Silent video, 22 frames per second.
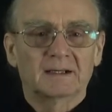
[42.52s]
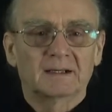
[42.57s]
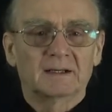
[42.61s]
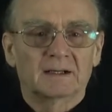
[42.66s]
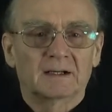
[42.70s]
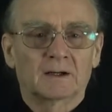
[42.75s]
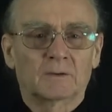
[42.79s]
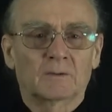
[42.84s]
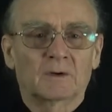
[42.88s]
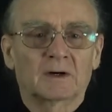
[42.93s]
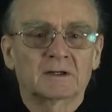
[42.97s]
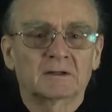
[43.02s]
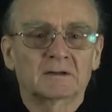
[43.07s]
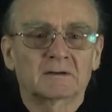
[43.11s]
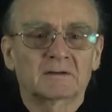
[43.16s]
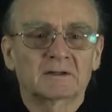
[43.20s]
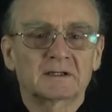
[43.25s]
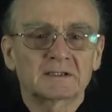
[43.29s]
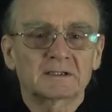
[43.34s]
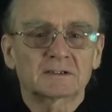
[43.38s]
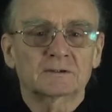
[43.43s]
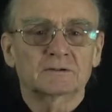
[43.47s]
Now, under
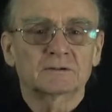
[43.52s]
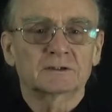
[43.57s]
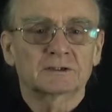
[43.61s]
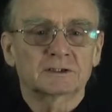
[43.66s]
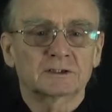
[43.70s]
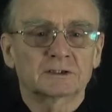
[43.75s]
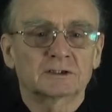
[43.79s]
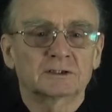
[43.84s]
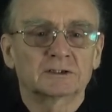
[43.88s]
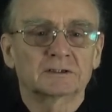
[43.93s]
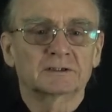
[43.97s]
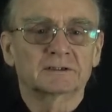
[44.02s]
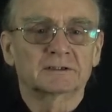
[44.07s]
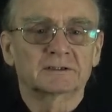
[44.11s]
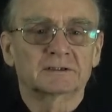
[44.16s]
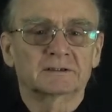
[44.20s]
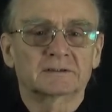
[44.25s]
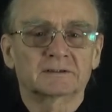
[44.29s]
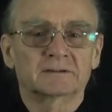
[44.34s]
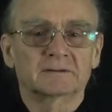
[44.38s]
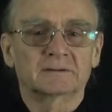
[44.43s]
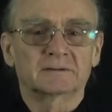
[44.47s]
these
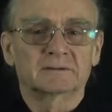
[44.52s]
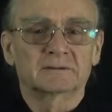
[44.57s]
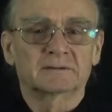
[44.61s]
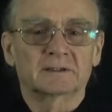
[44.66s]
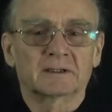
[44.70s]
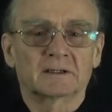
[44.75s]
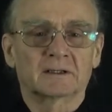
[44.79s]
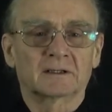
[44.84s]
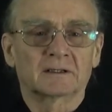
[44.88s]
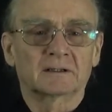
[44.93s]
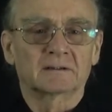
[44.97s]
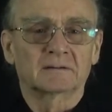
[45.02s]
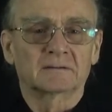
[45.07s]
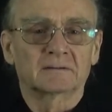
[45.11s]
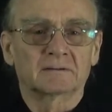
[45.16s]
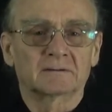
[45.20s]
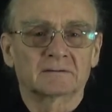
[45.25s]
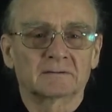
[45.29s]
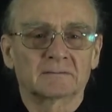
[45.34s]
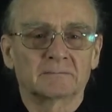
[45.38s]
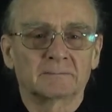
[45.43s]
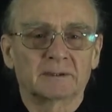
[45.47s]
conditions, there are
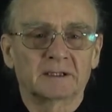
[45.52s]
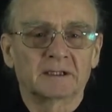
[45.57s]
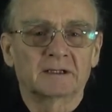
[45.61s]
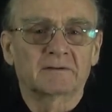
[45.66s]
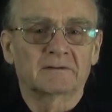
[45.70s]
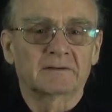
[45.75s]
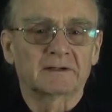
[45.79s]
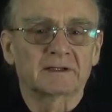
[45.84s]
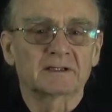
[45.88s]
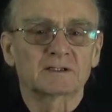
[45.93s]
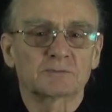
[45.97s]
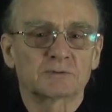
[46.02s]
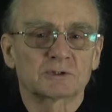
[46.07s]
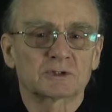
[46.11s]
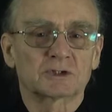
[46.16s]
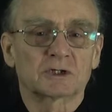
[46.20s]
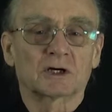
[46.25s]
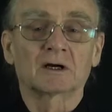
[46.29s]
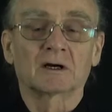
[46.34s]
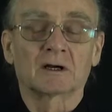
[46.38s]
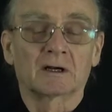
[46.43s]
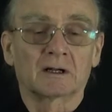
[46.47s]
many things
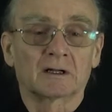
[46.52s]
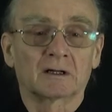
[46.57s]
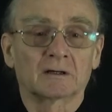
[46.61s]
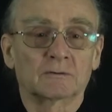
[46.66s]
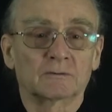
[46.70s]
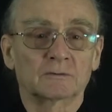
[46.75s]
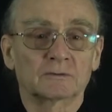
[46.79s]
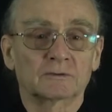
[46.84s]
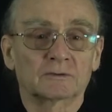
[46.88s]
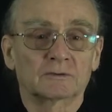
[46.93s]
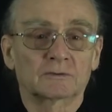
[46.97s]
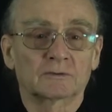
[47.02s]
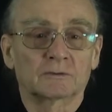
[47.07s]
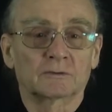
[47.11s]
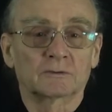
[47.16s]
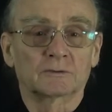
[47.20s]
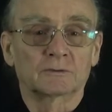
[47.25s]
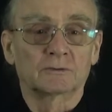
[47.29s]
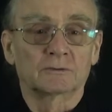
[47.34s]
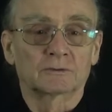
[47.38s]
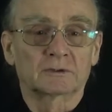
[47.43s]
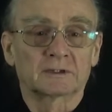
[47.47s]
which are allowed.
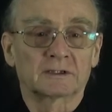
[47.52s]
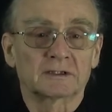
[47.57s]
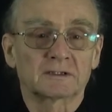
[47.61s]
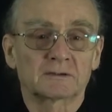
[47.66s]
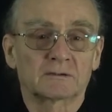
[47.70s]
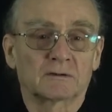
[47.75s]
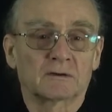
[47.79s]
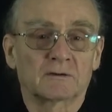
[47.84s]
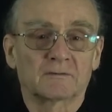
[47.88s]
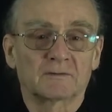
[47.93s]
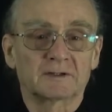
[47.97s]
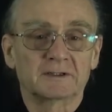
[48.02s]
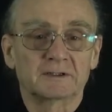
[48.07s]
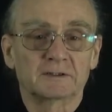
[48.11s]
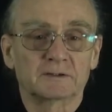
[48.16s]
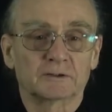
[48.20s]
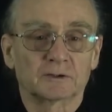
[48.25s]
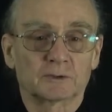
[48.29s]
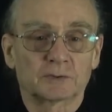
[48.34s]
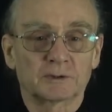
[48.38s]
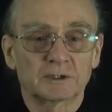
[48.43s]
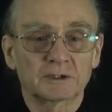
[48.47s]
So you can solve
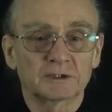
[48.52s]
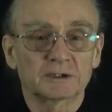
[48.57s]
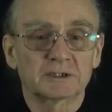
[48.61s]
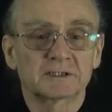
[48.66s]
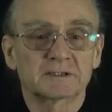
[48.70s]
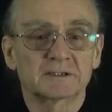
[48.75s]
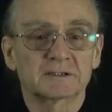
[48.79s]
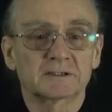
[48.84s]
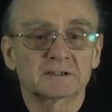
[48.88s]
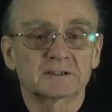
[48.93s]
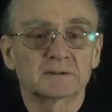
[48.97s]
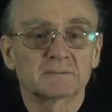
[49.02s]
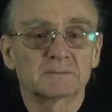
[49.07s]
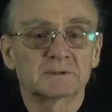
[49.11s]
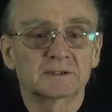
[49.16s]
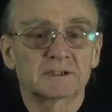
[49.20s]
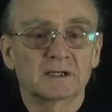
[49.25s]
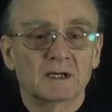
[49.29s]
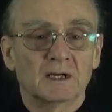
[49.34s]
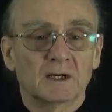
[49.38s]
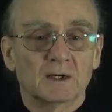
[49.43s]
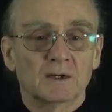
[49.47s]
linear equation
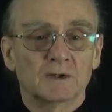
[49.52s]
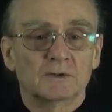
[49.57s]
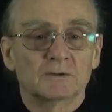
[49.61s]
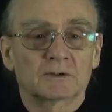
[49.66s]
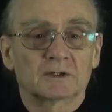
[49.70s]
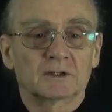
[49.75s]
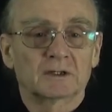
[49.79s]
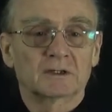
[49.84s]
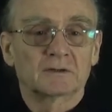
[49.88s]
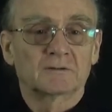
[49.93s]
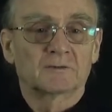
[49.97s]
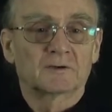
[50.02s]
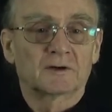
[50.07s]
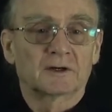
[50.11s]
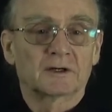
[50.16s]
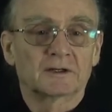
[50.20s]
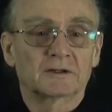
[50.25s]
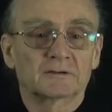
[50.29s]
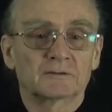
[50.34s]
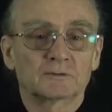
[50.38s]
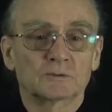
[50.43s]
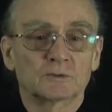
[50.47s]
systems, you can
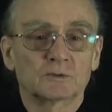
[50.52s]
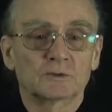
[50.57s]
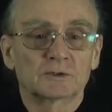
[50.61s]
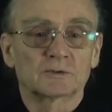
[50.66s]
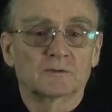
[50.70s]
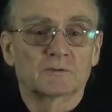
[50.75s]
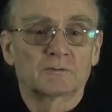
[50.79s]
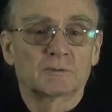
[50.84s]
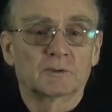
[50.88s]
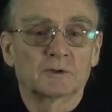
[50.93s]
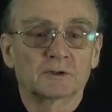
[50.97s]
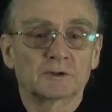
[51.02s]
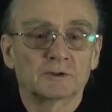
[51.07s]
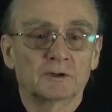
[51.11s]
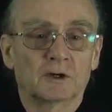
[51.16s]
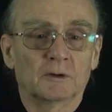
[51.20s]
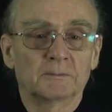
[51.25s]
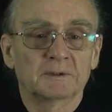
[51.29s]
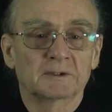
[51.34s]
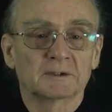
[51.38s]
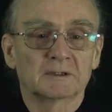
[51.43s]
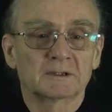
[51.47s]
find roots of
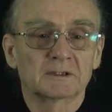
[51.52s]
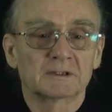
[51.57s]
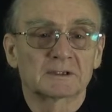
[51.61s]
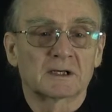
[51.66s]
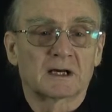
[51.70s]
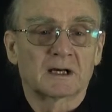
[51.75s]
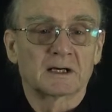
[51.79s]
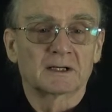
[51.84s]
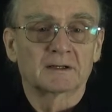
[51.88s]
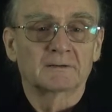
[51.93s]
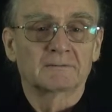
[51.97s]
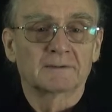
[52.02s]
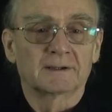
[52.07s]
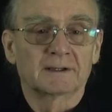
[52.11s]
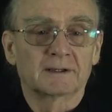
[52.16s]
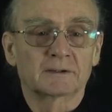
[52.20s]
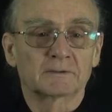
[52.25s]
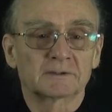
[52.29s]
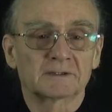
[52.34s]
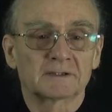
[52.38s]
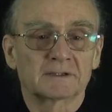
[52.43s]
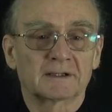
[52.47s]
polynomials,
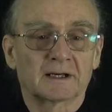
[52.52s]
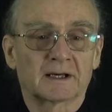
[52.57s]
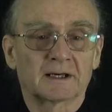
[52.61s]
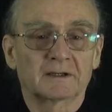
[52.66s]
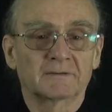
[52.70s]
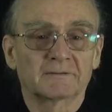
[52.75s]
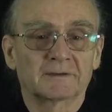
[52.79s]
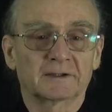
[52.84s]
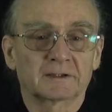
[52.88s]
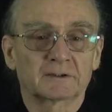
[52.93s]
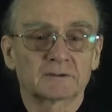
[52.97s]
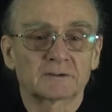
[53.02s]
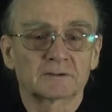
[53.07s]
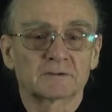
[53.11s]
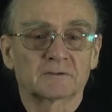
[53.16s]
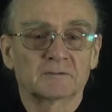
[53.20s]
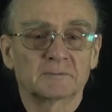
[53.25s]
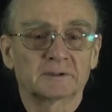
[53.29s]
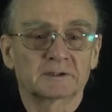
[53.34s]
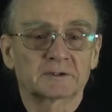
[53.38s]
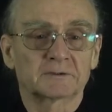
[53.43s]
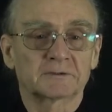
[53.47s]
eigenvalues and eigenvectors
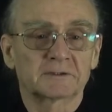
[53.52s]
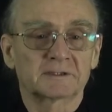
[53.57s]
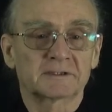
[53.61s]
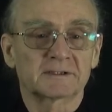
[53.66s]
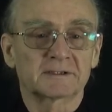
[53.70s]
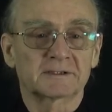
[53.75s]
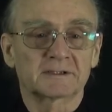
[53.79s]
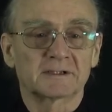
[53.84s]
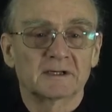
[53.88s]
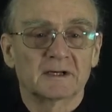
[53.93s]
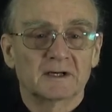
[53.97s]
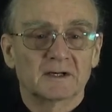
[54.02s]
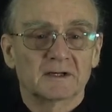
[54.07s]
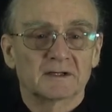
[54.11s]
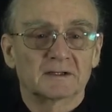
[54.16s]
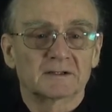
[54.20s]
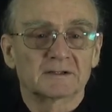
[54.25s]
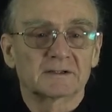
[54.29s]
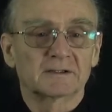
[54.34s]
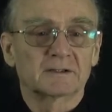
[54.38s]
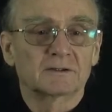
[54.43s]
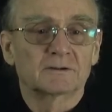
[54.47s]
of matrices,
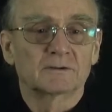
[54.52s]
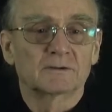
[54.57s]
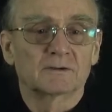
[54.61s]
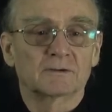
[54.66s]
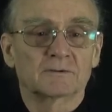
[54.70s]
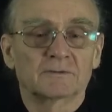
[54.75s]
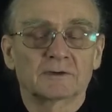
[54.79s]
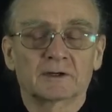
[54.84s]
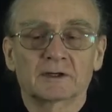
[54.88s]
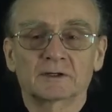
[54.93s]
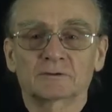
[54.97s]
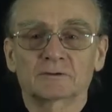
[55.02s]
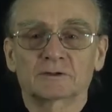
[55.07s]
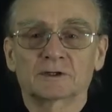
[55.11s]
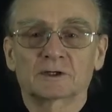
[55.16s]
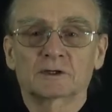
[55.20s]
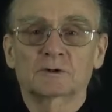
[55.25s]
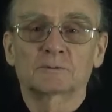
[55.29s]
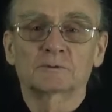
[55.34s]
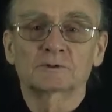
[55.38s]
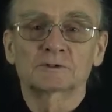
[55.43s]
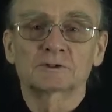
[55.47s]
a singular value
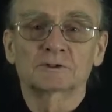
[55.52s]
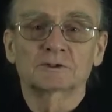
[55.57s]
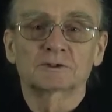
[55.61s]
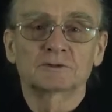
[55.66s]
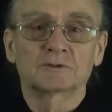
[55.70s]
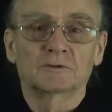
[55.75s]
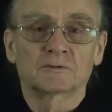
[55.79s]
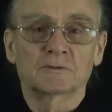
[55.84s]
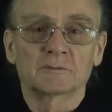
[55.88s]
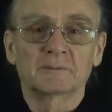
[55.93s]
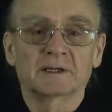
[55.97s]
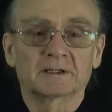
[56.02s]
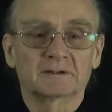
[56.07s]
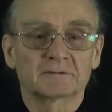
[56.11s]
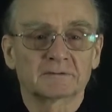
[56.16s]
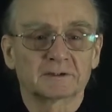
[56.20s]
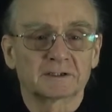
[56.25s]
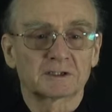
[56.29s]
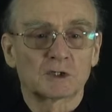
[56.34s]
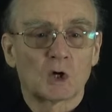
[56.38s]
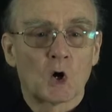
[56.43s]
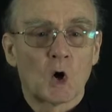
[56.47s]
decomposition of a
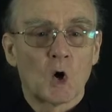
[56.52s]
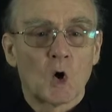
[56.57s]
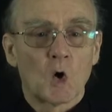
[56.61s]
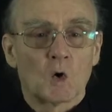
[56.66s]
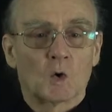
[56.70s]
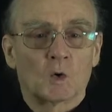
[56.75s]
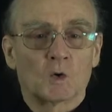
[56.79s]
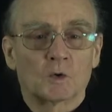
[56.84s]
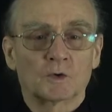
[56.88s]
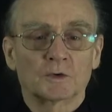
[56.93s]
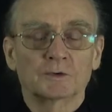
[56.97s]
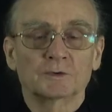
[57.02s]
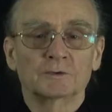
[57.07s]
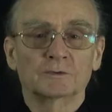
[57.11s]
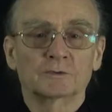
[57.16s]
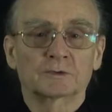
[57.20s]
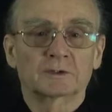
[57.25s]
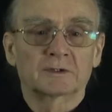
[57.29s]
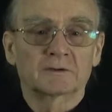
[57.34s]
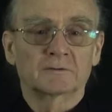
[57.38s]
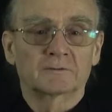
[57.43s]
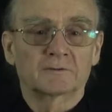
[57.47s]
matrix, or
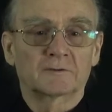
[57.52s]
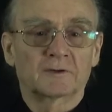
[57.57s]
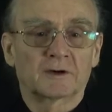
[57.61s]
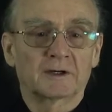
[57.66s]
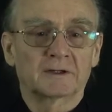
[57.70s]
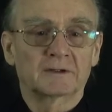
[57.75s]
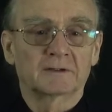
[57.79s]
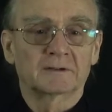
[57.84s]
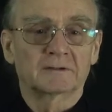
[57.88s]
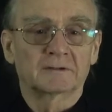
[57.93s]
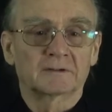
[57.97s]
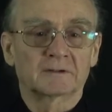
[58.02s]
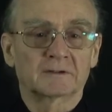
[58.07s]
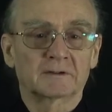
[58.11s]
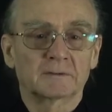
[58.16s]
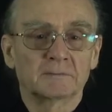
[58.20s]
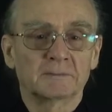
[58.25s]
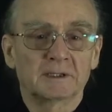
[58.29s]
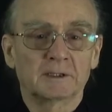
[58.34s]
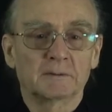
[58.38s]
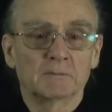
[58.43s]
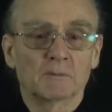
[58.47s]
you can find
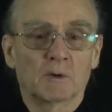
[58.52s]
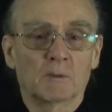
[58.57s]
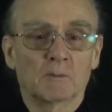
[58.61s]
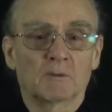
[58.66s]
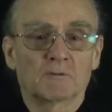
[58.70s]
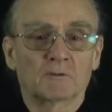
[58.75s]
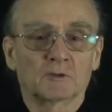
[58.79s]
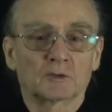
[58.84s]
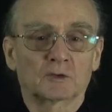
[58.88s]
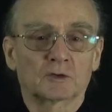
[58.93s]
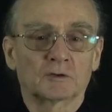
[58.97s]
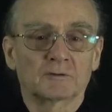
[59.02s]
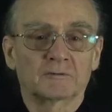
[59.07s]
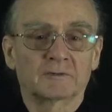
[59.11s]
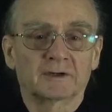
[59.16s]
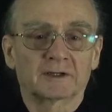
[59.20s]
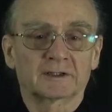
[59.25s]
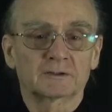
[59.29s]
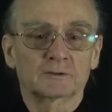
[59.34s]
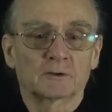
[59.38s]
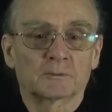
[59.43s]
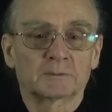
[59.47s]
the minimum of a
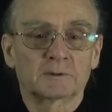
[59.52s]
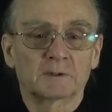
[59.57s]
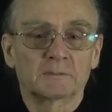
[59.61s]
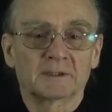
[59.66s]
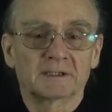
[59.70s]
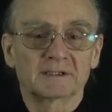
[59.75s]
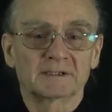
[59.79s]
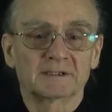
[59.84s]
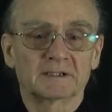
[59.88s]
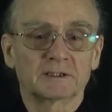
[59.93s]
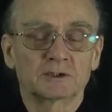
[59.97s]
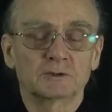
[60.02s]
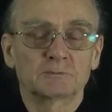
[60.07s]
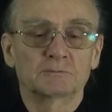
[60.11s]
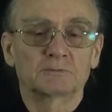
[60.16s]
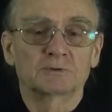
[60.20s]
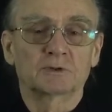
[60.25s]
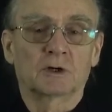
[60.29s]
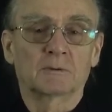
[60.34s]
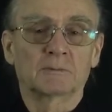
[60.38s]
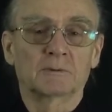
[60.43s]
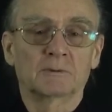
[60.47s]
convex optimization
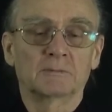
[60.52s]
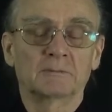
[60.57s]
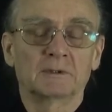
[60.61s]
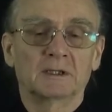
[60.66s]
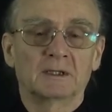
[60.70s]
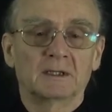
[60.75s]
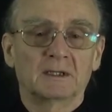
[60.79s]
problem,